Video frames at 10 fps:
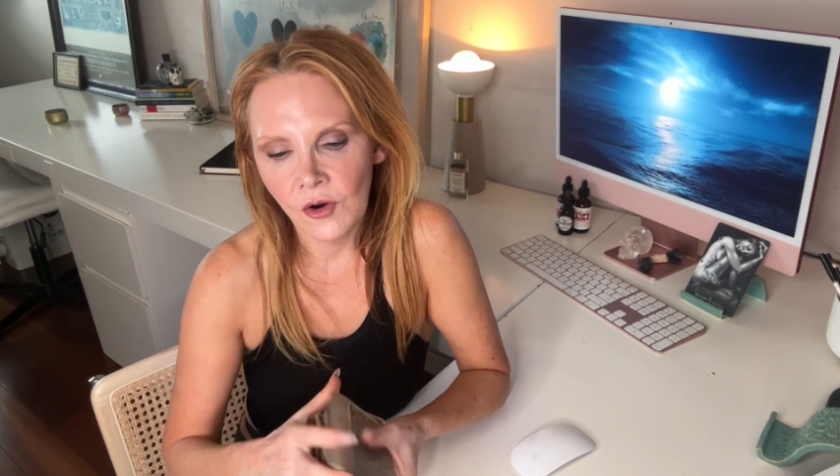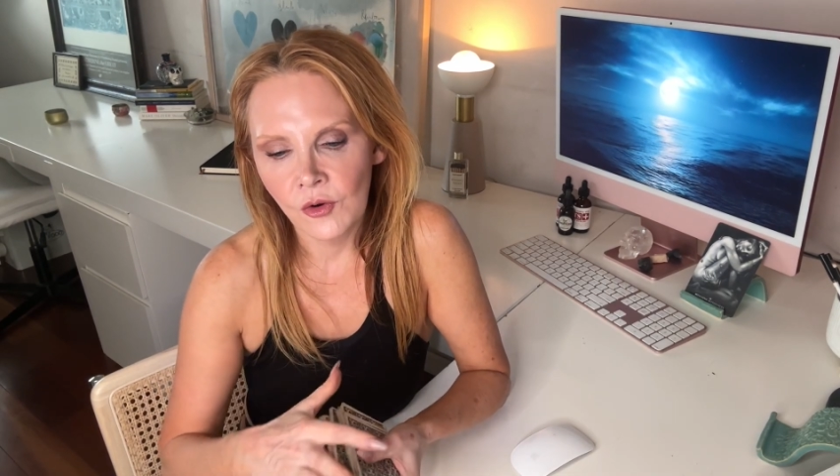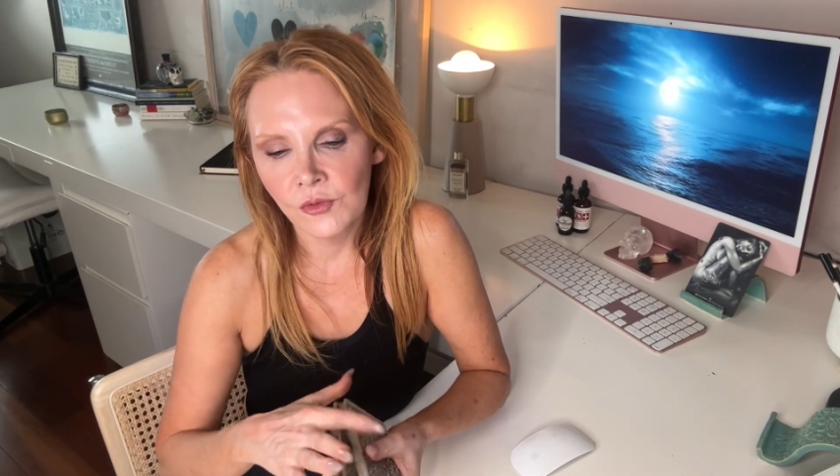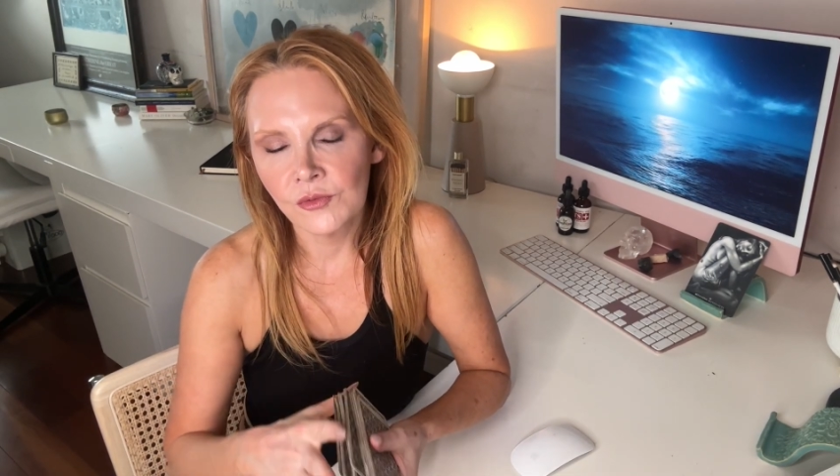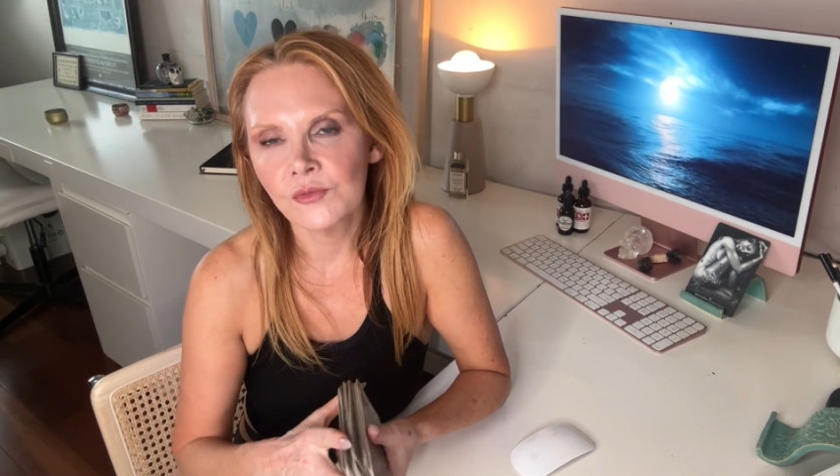
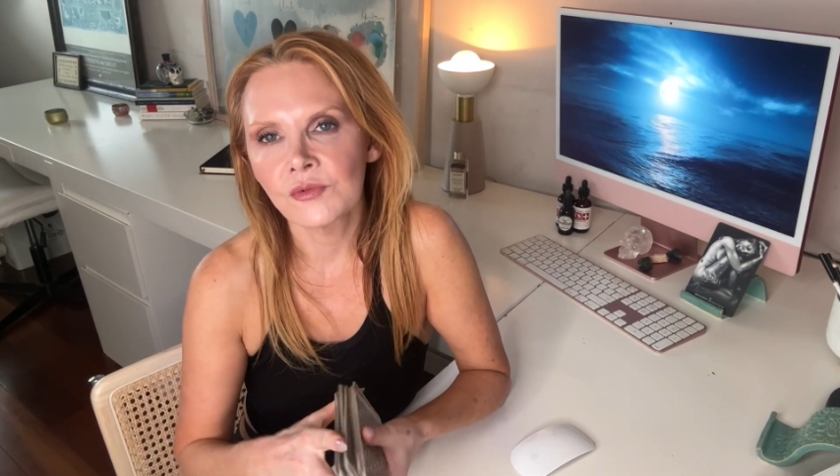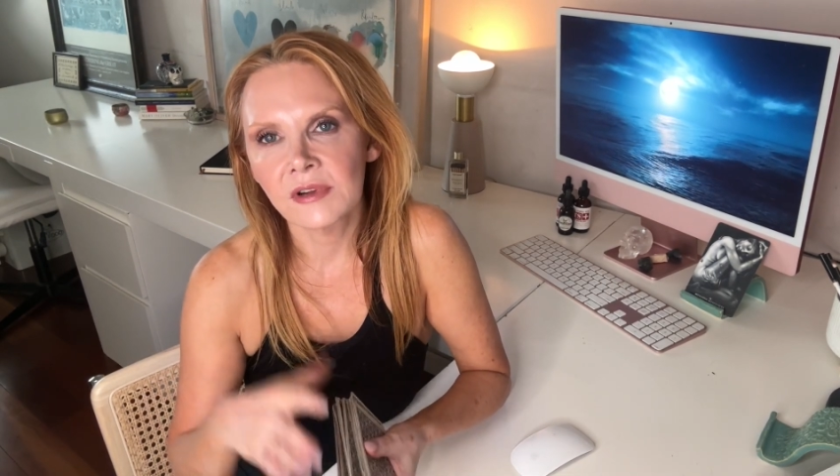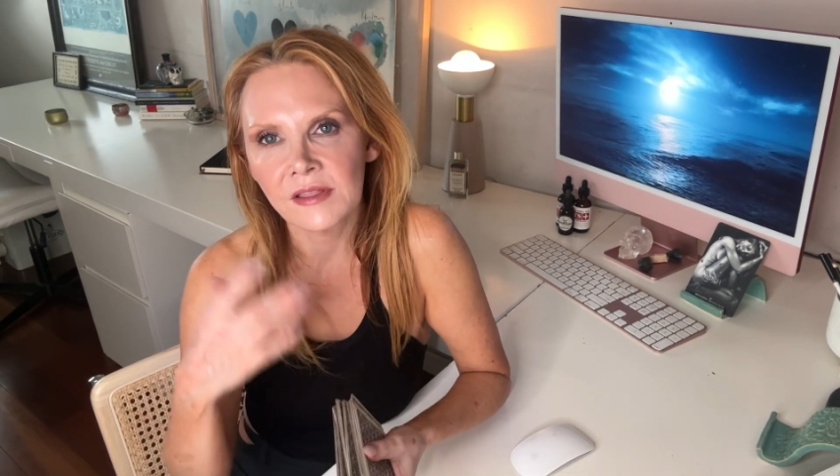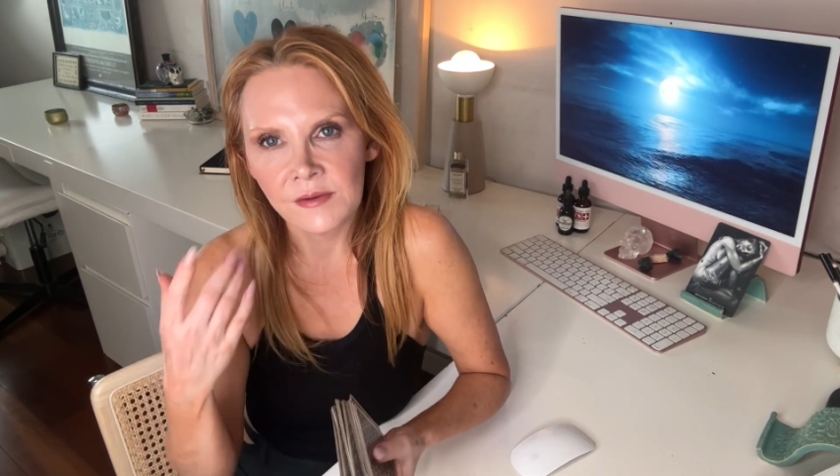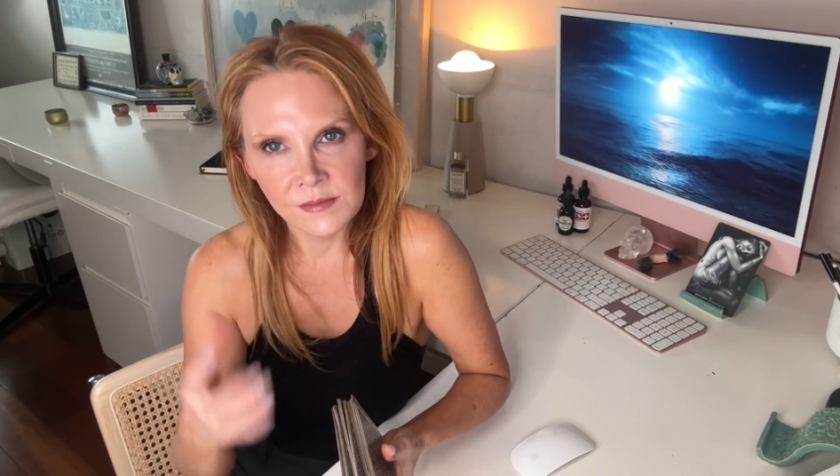own
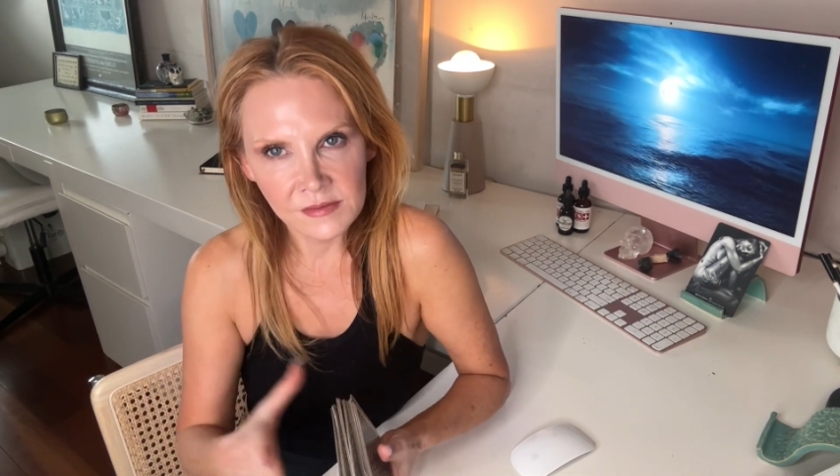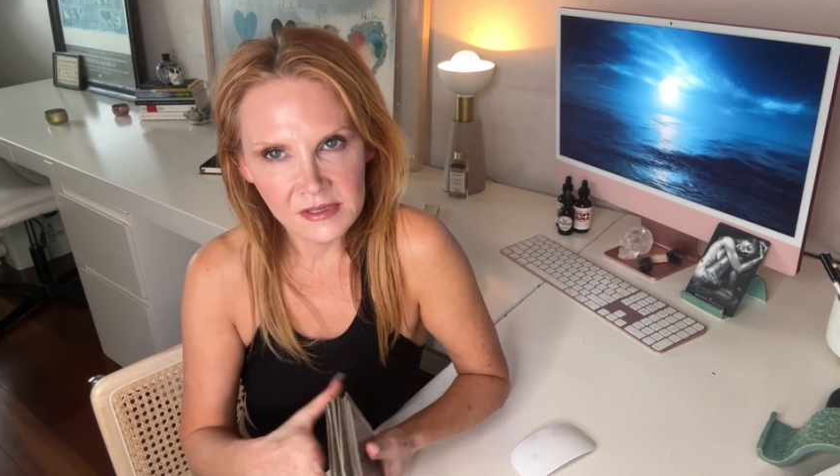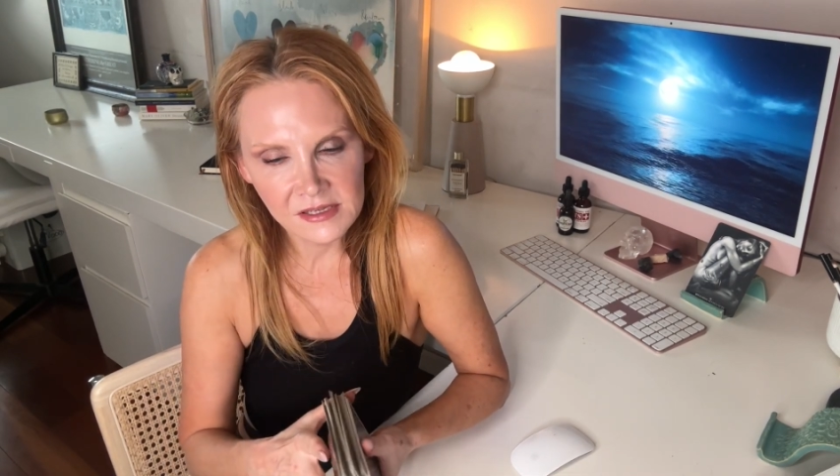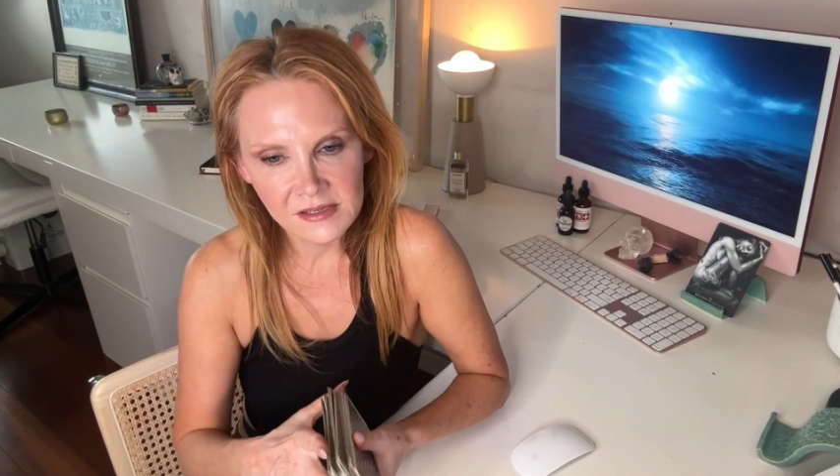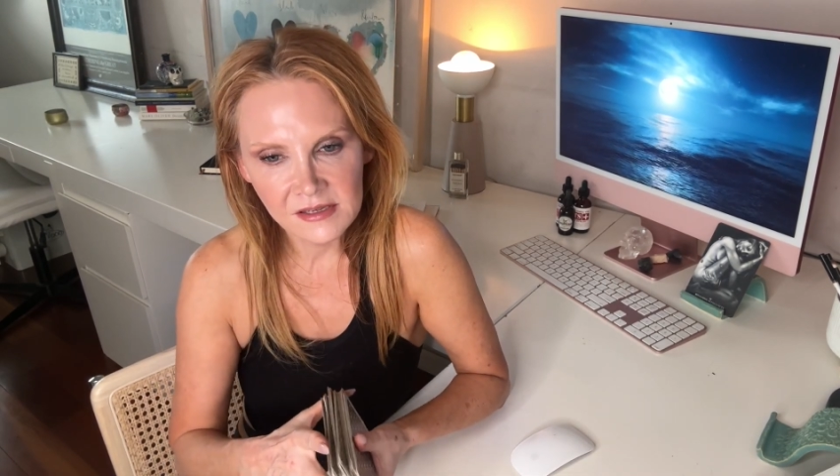
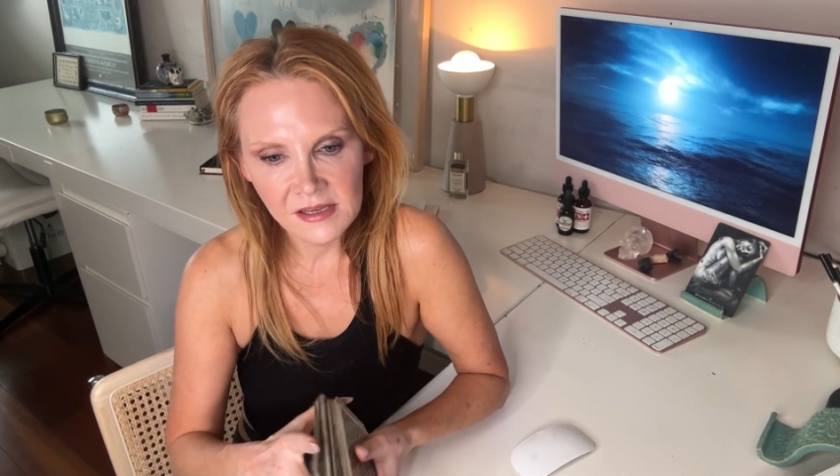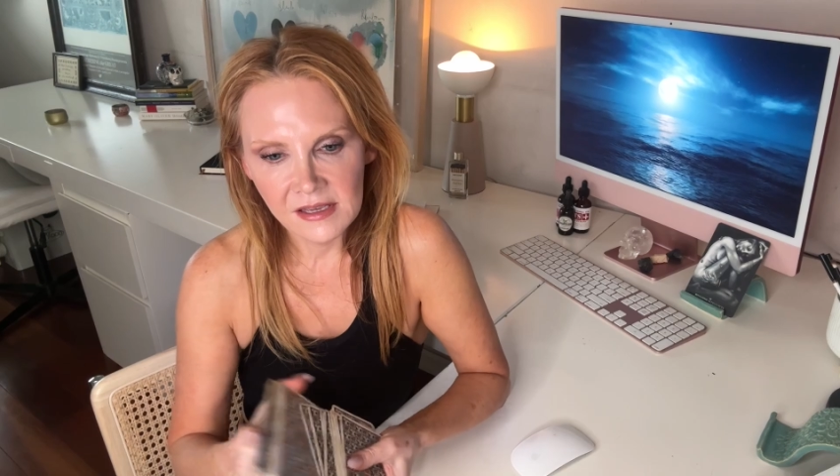rhythms